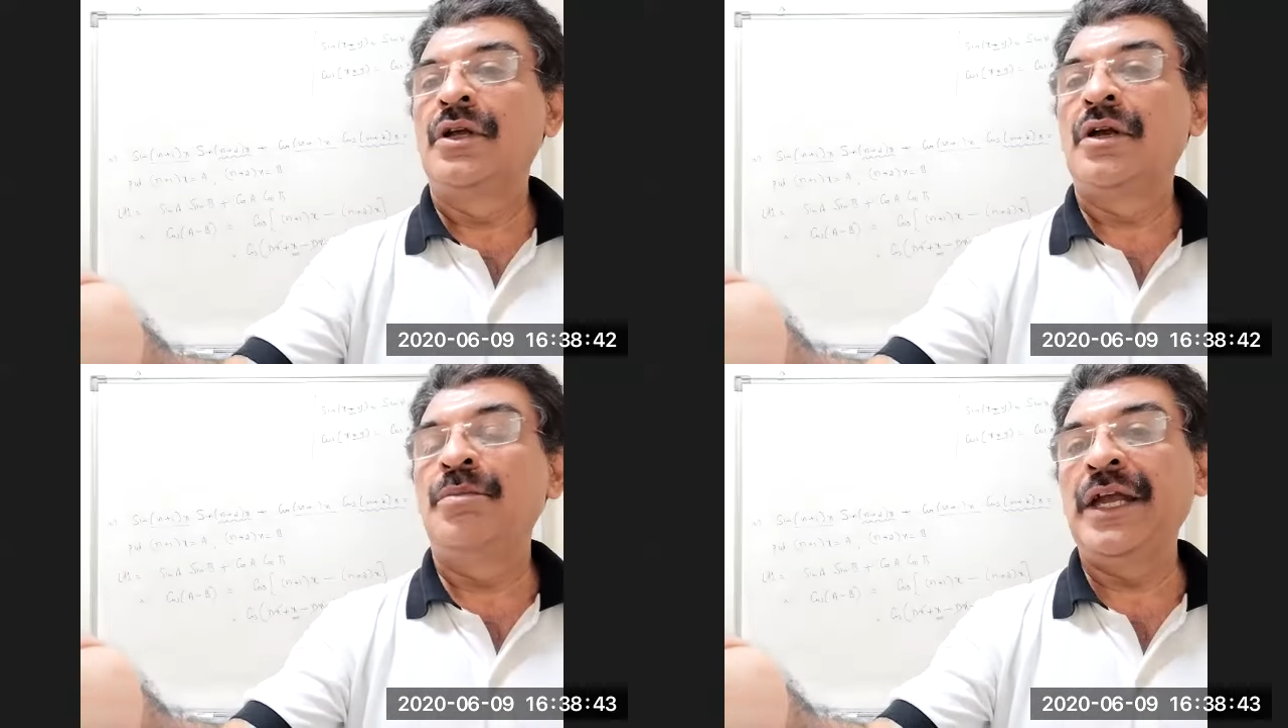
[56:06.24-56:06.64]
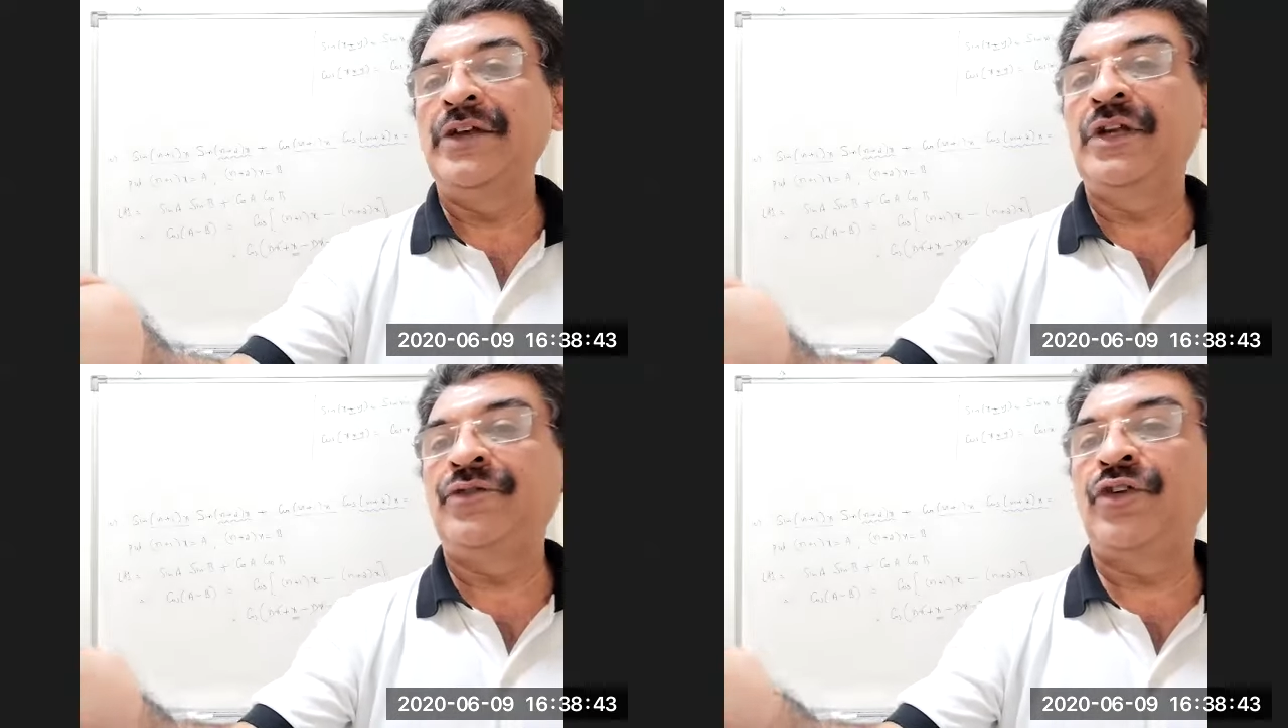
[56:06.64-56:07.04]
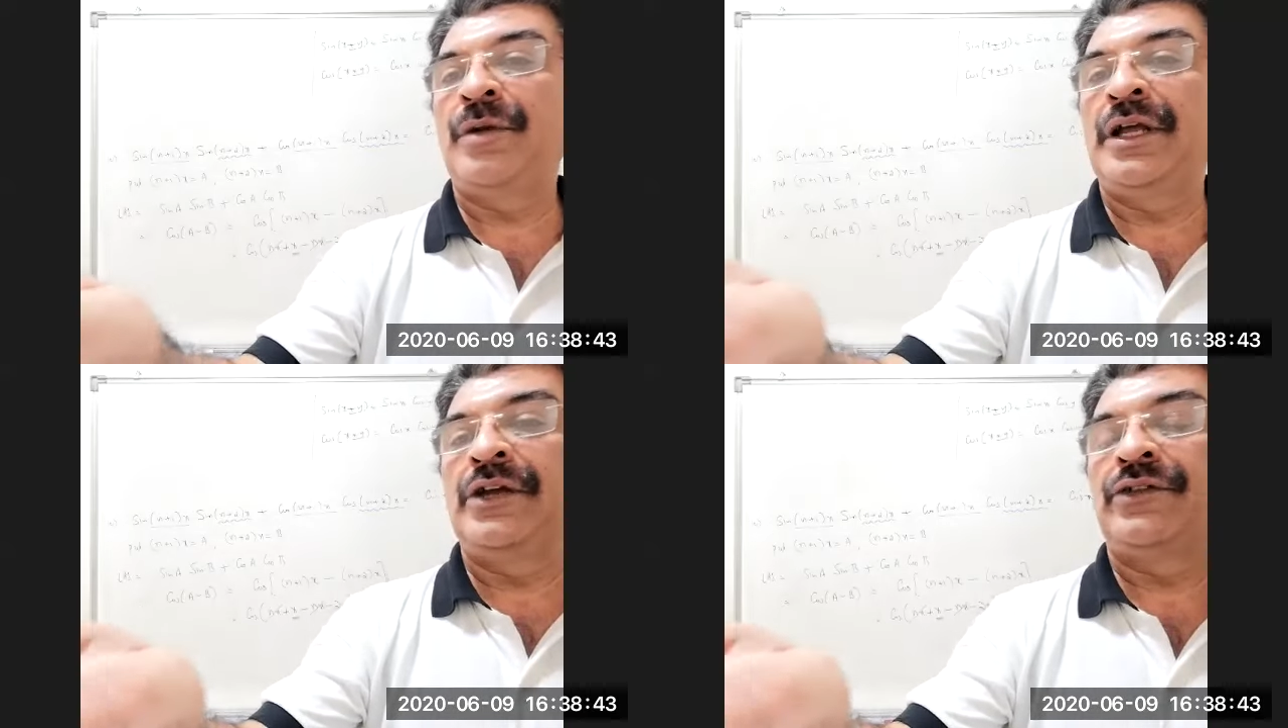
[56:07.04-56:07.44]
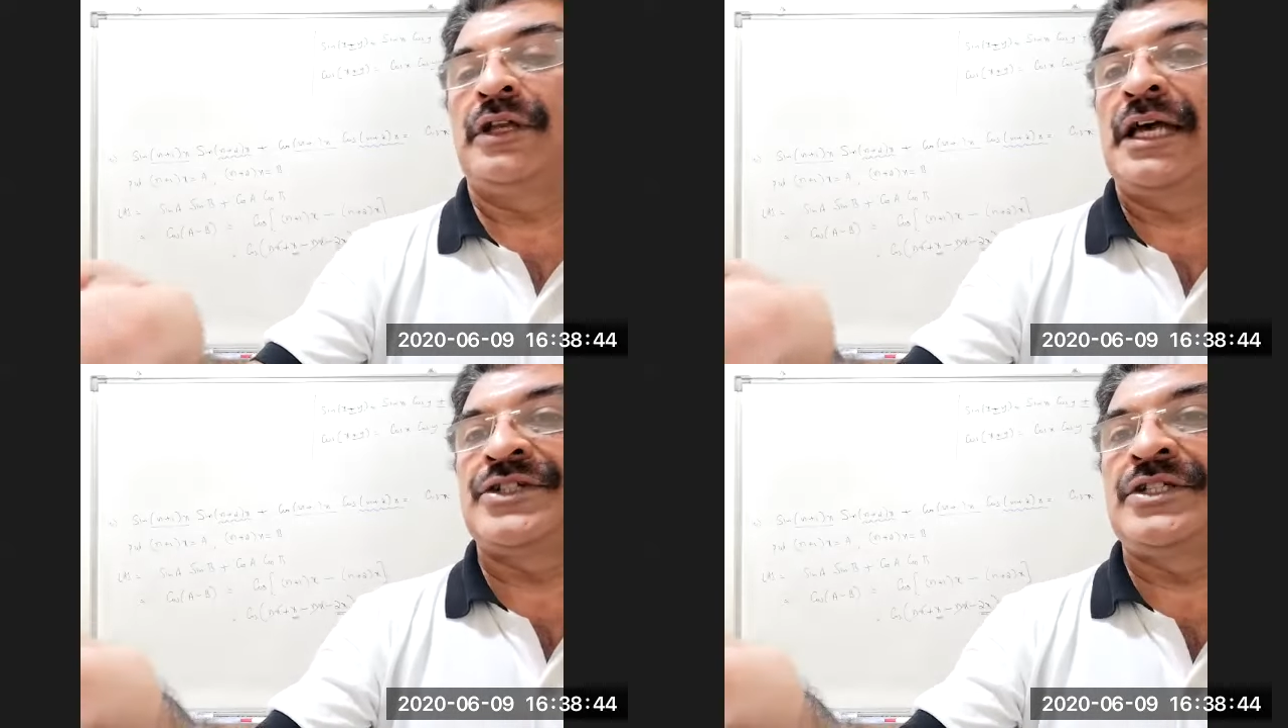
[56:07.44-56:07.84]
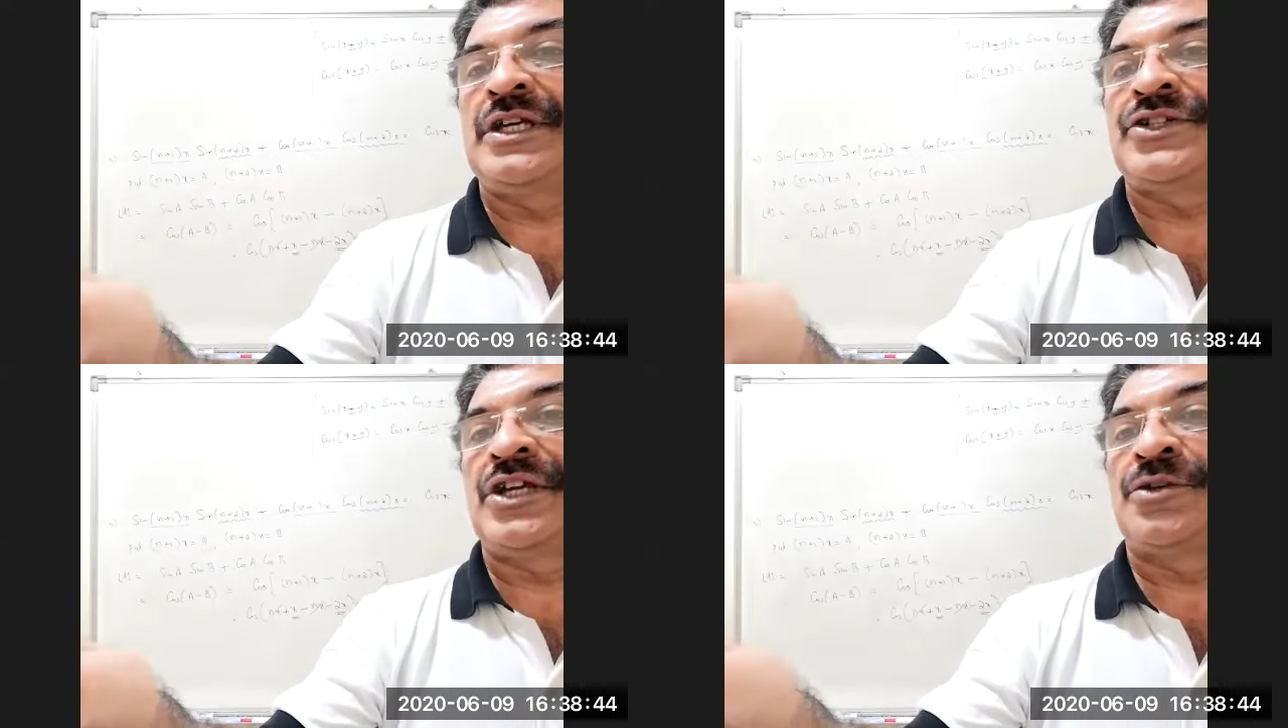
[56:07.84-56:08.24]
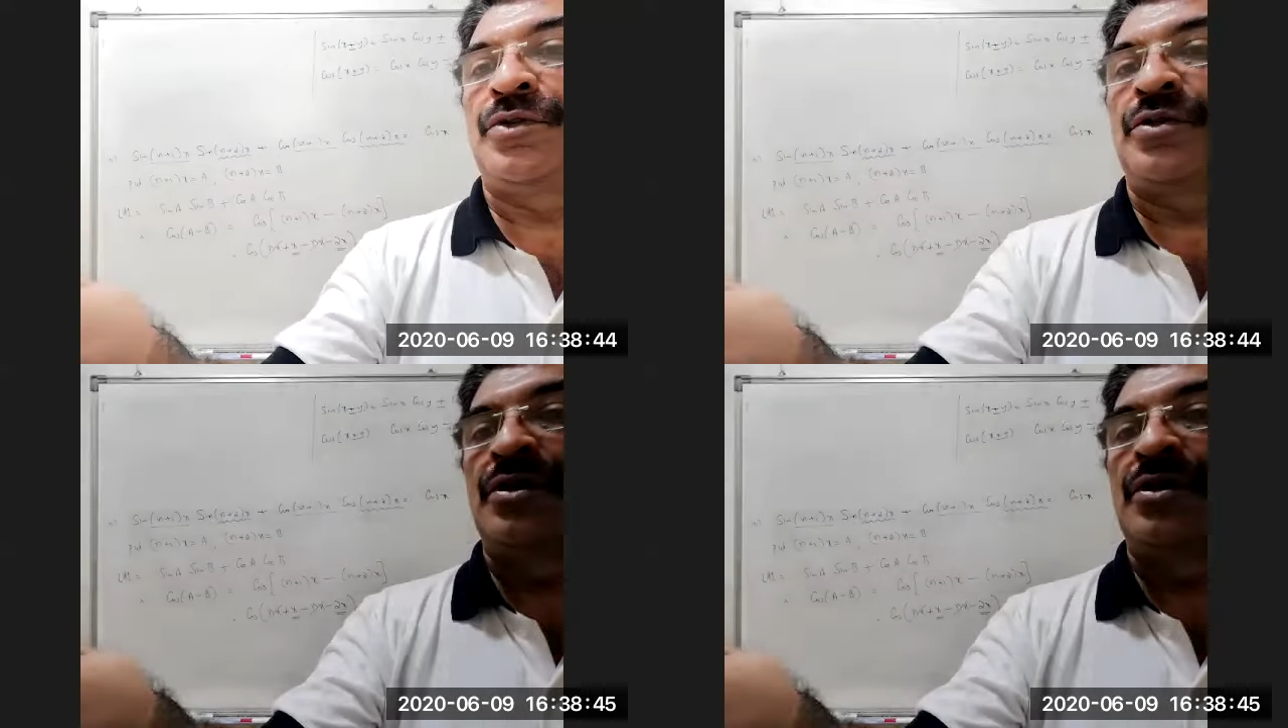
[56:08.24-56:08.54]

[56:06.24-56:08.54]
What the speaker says: basic formula is last year's textbook.